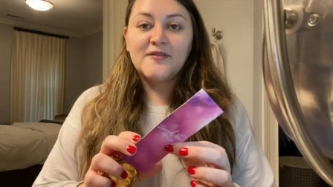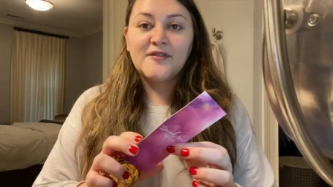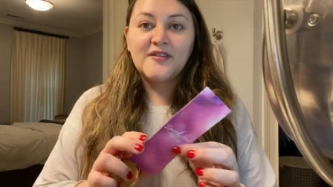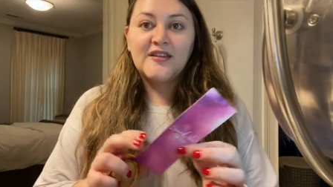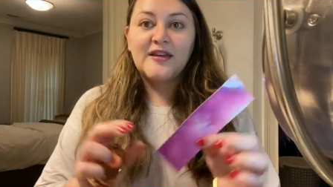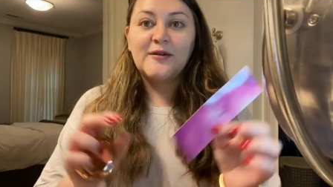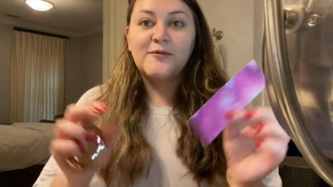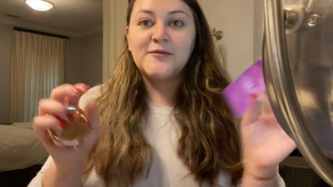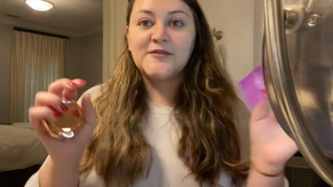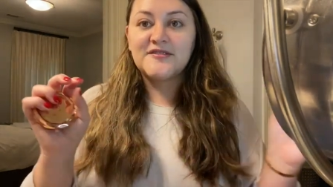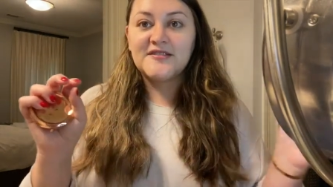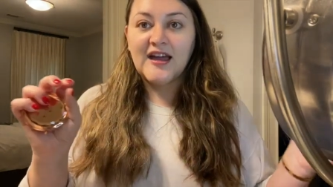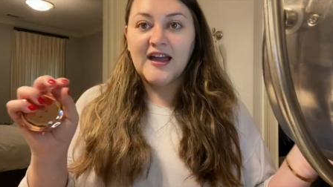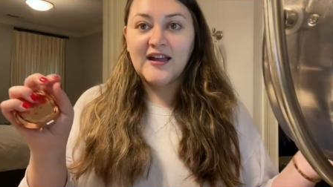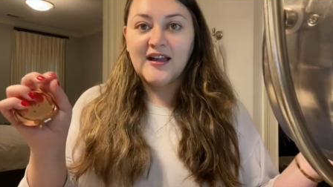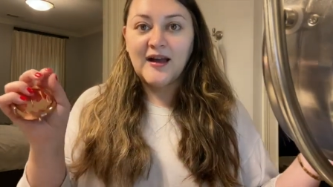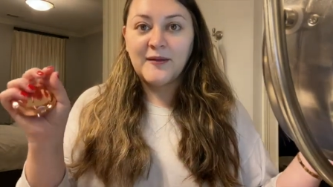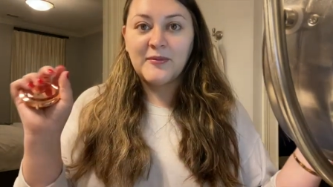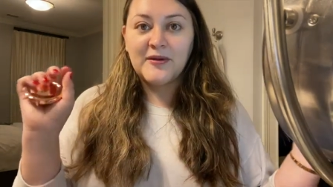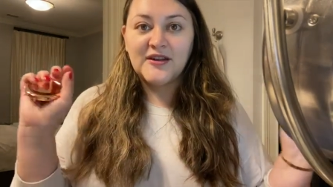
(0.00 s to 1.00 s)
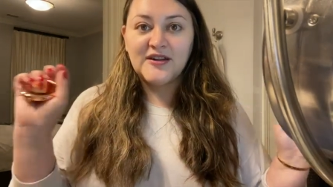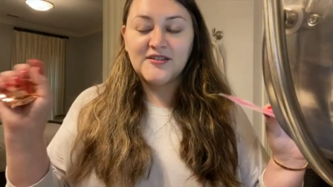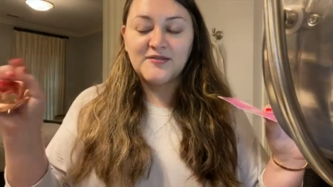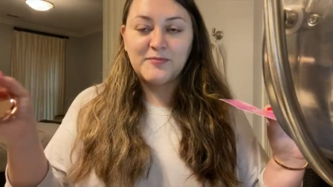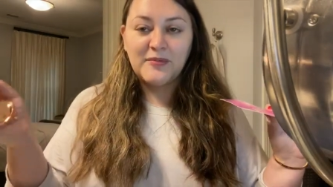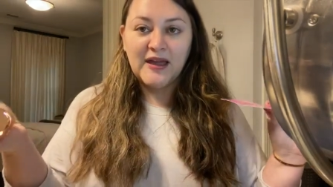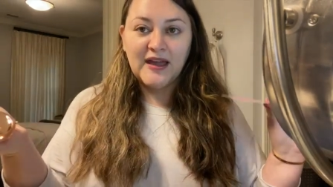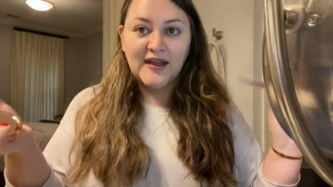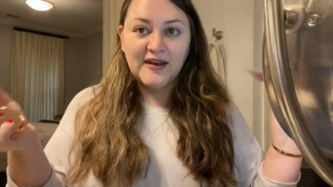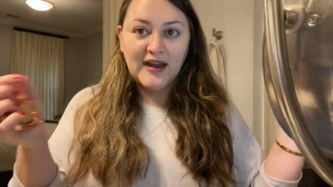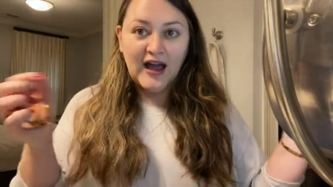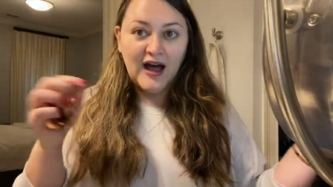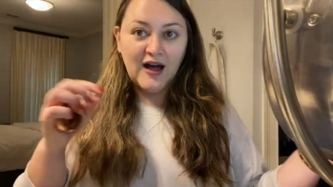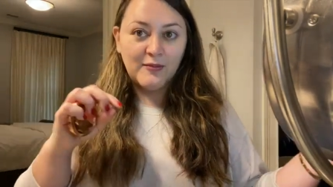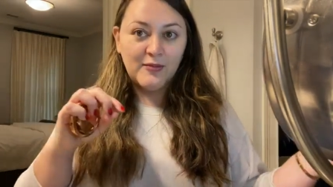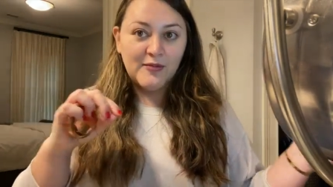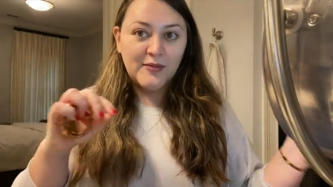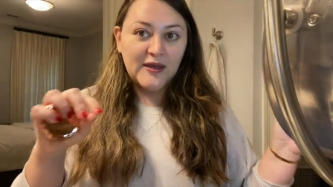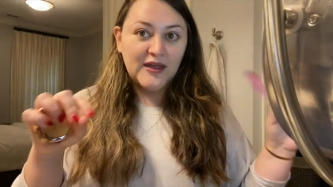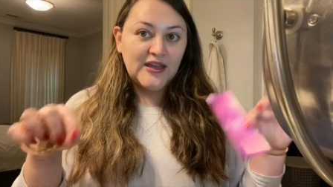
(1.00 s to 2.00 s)
he was like, I'm going to pick an
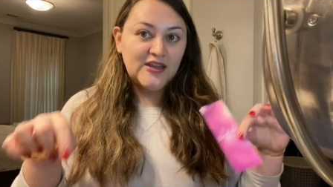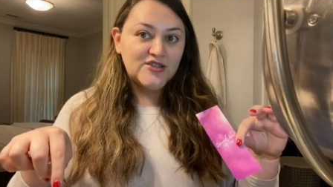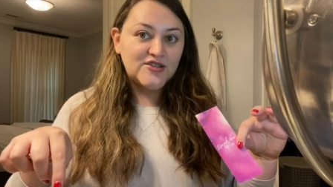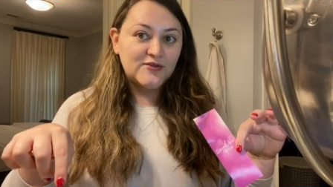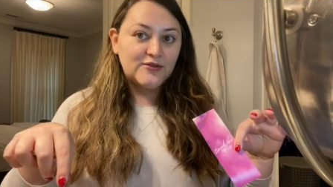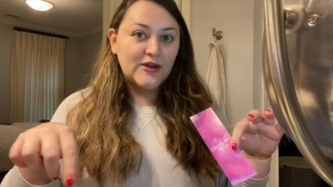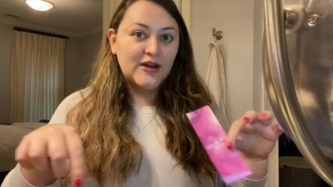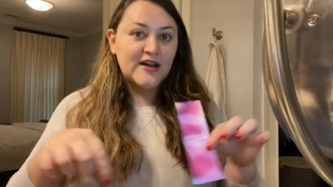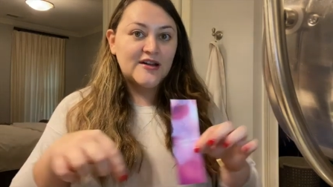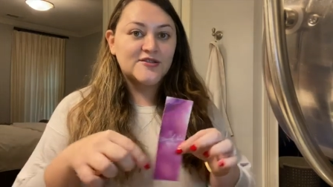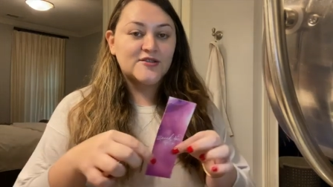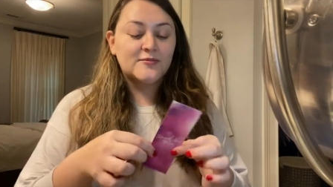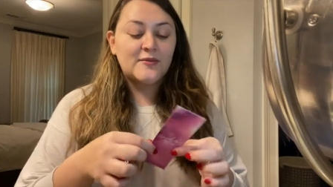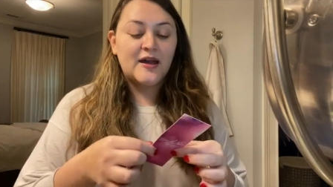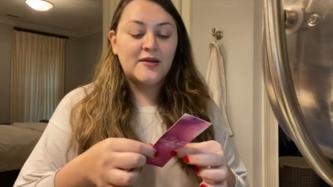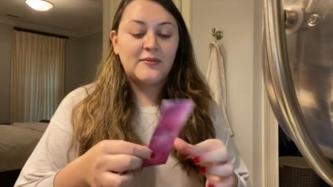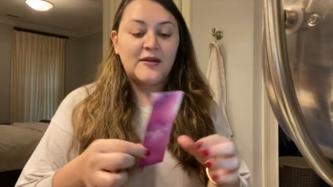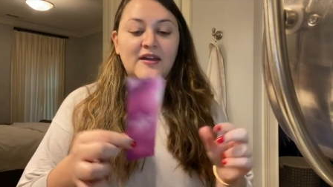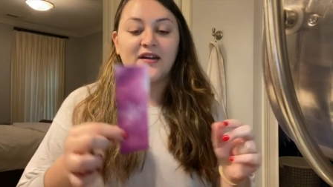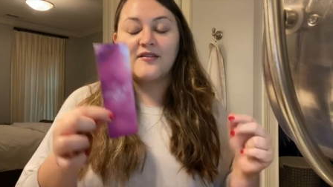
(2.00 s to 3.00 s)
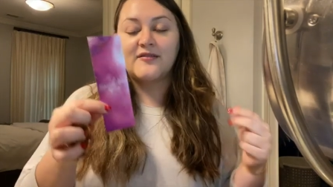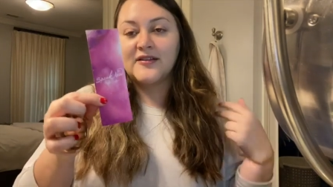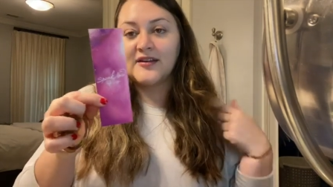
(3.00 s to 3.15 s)
album that each of you guys remind me of.